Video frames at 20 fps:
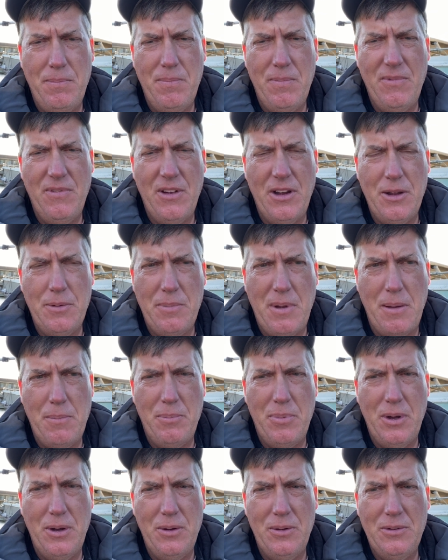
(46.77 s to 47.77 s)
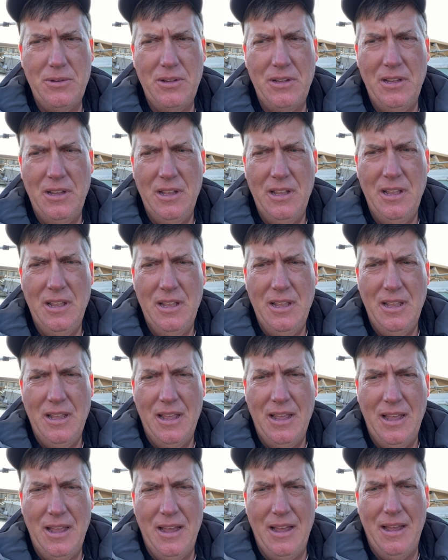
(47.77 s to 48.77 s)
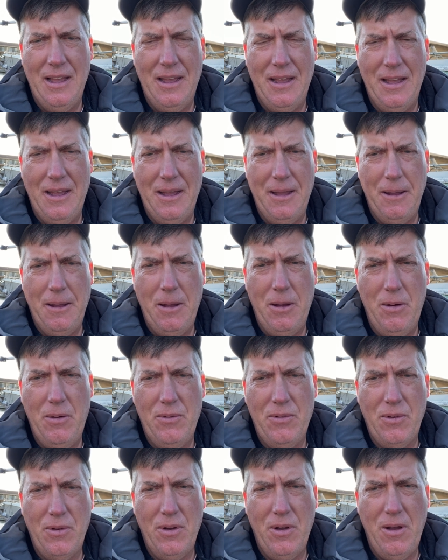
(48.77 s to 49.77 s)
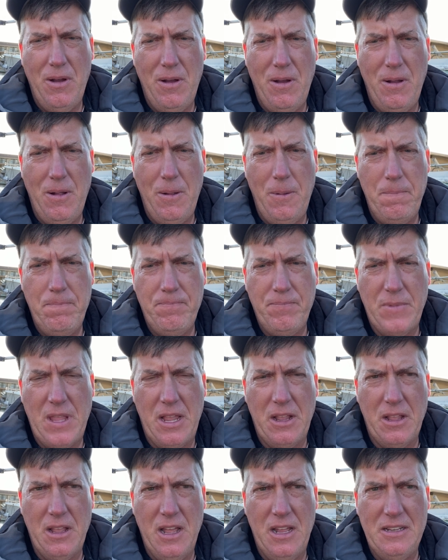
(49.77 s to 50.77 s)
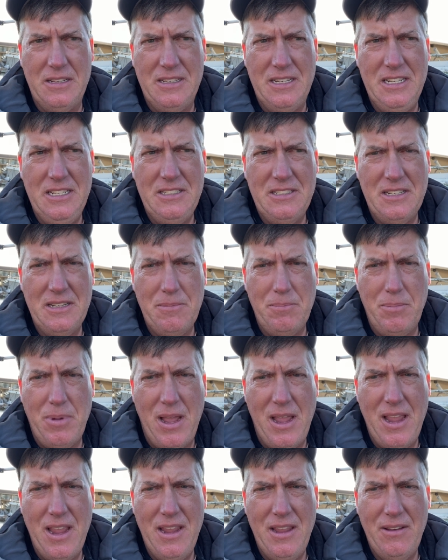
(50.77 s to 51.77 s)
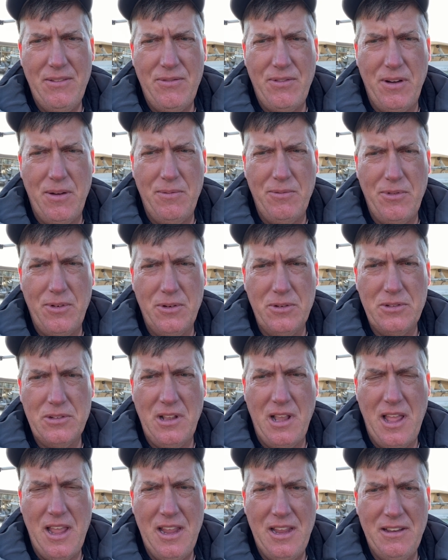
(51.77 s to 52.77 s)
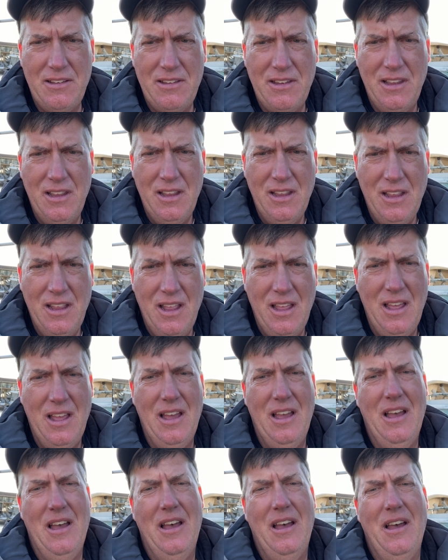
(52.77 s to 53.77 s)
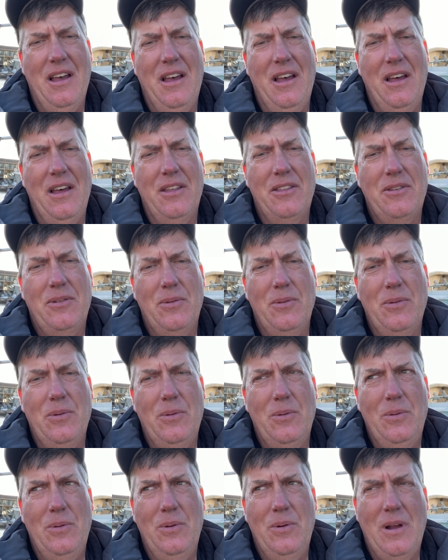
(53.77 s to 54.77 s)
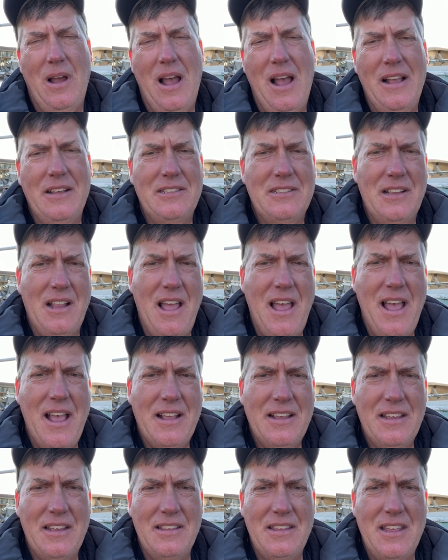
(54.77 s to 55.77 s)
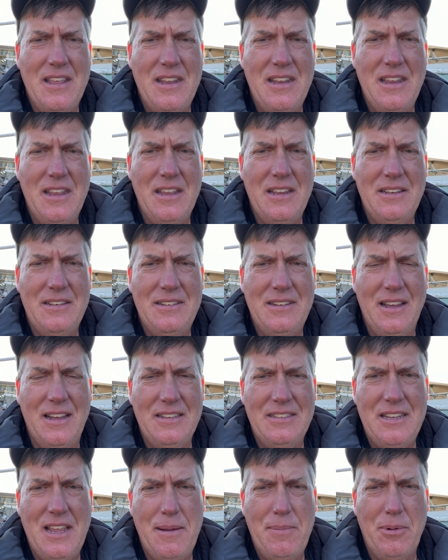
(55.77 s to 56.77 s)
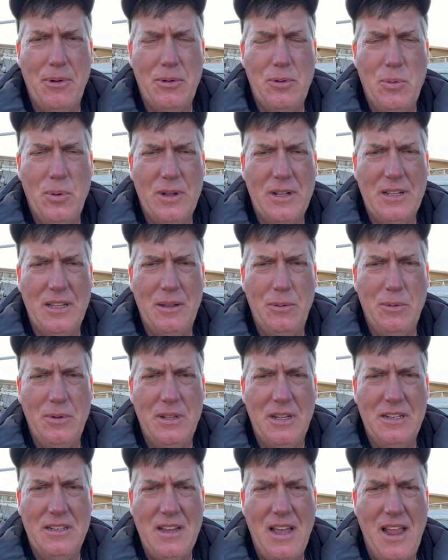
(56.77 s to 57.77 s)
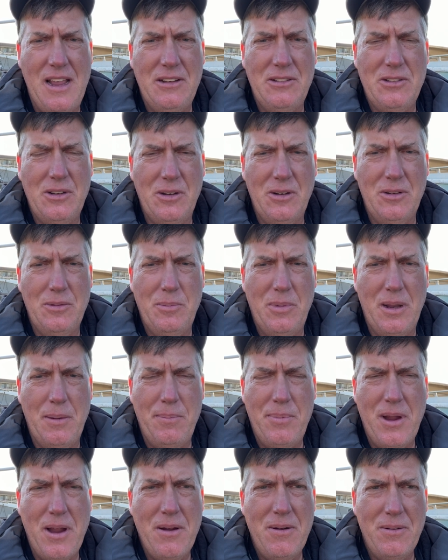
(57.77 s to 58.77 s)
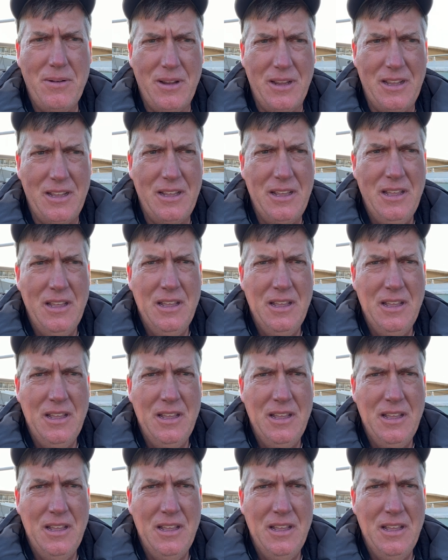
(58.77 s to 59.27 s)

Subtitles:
varied by boat. Overall, a decent bite from first light through high slack, and then it tapered quickly when the tide turned, but apparently